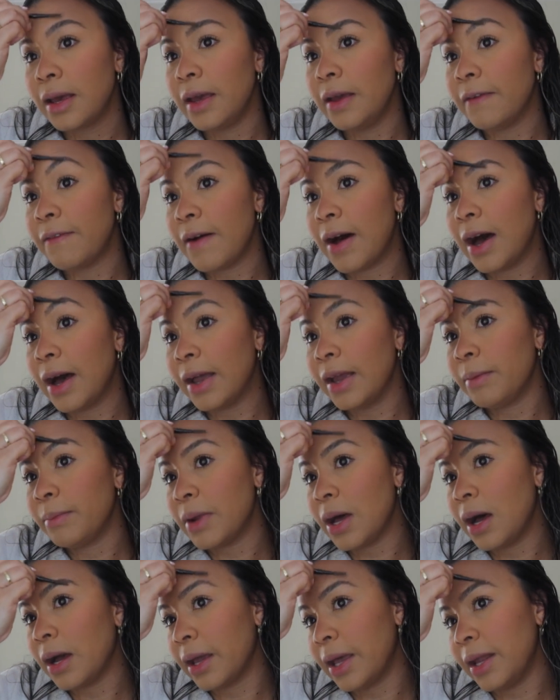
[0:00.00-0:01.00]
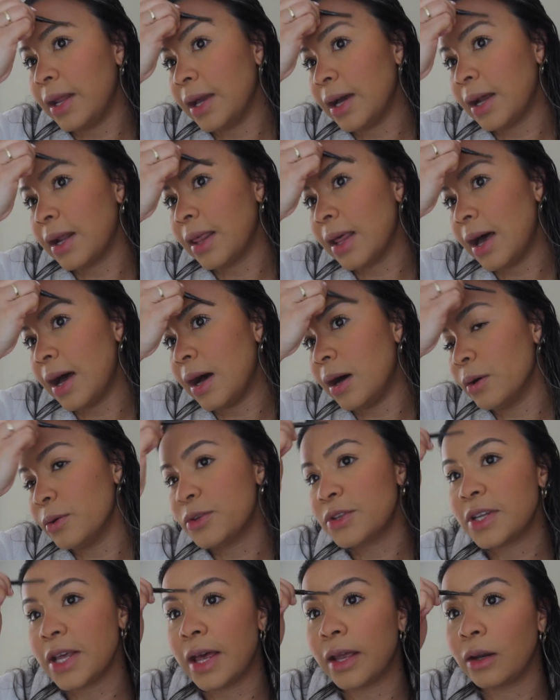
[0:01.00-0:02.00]
If I am not getting out of the
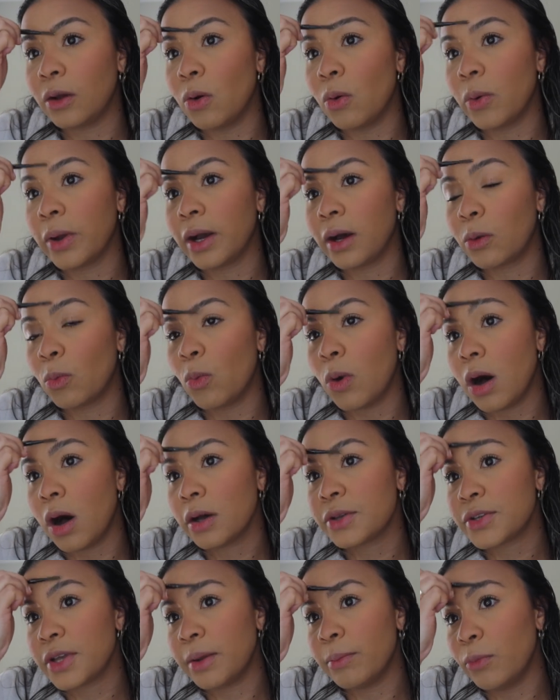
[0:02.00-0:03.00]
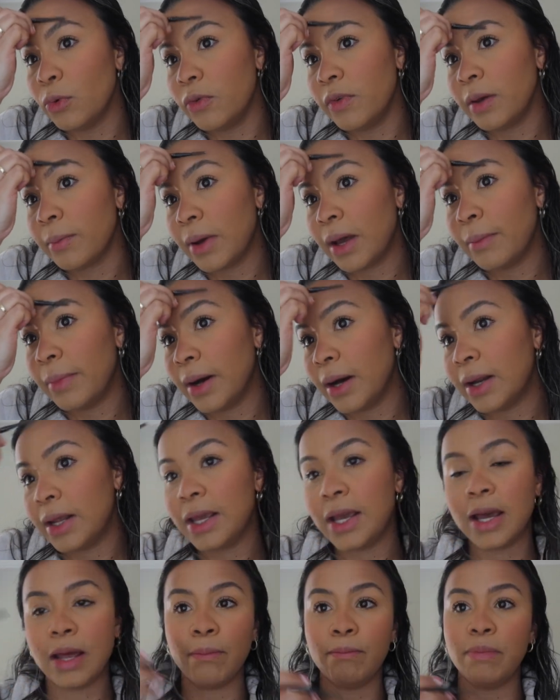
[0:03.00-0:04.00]
house and going on walks and moving my
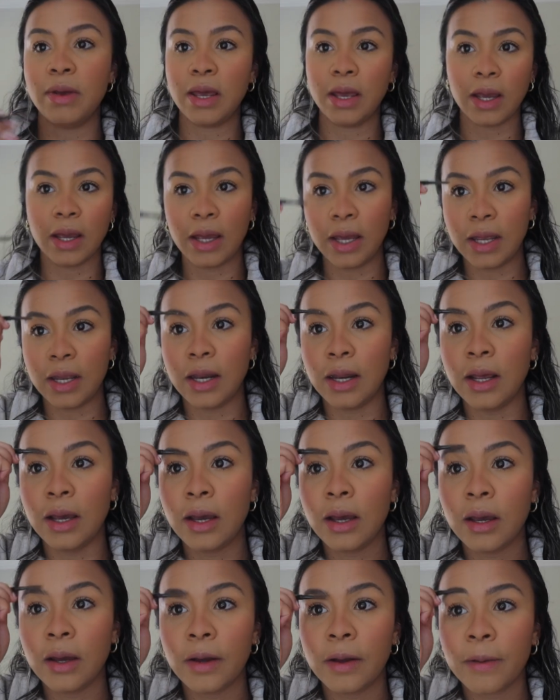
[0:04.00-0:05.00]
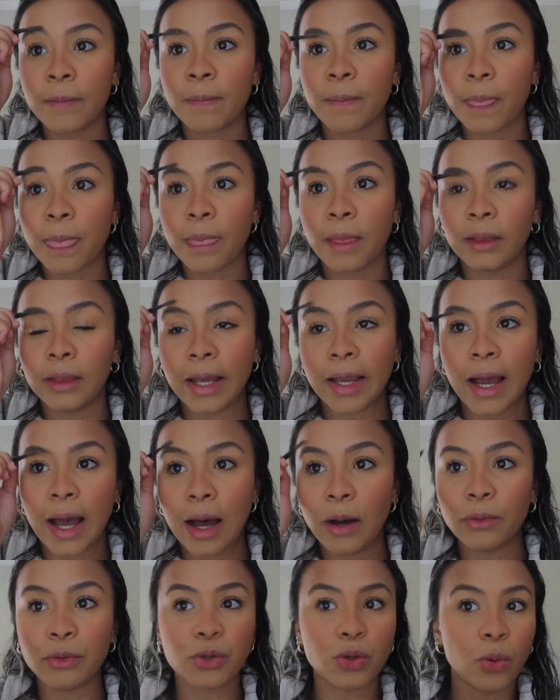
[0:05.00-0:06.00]
body and being in like
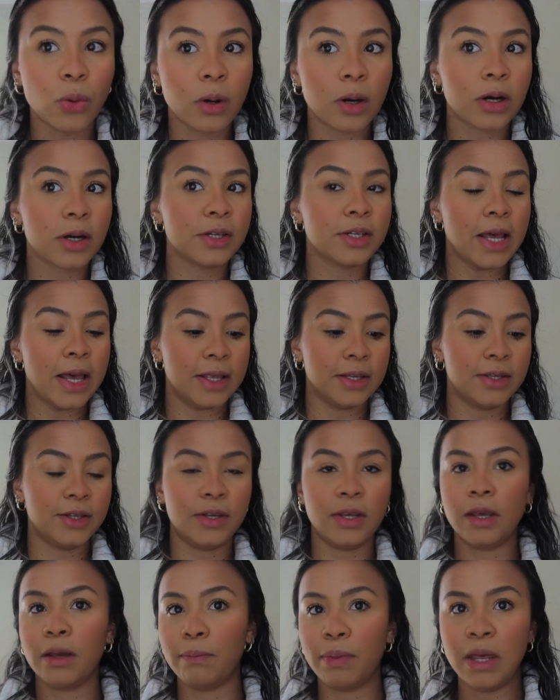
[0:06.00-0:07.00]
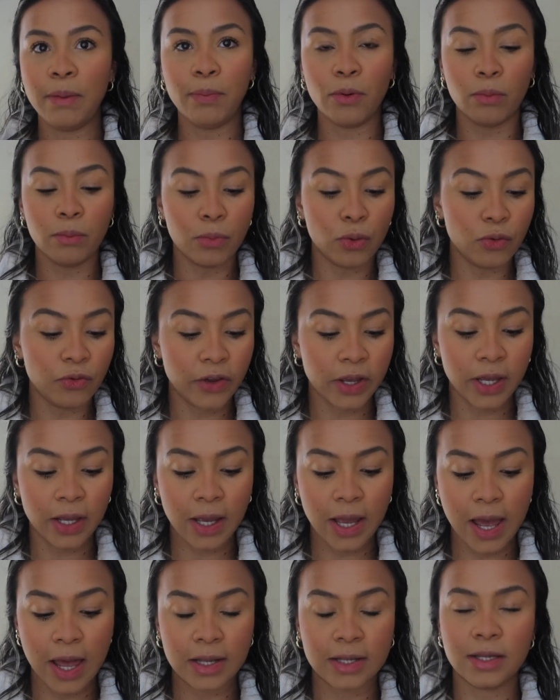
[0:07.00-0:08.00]
outdoors and seeing people
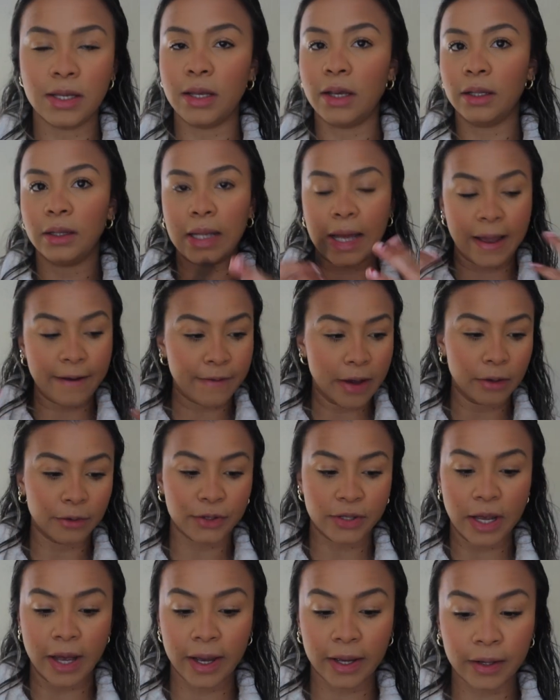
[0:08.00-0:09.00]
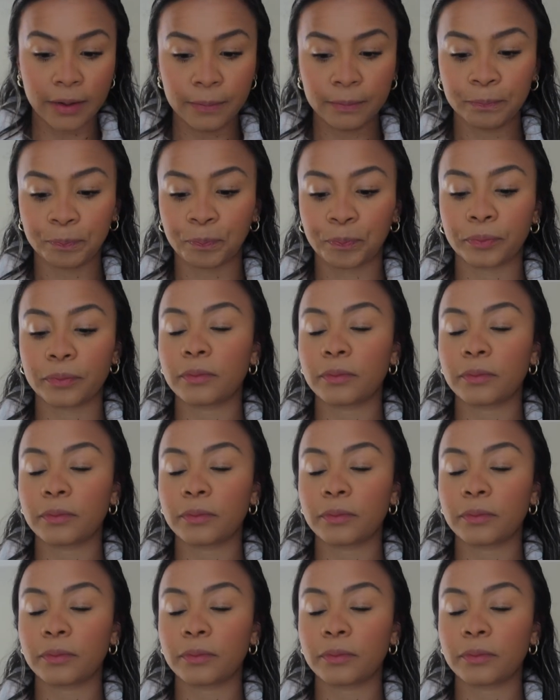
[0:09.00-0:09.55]
moving and seeing life outside,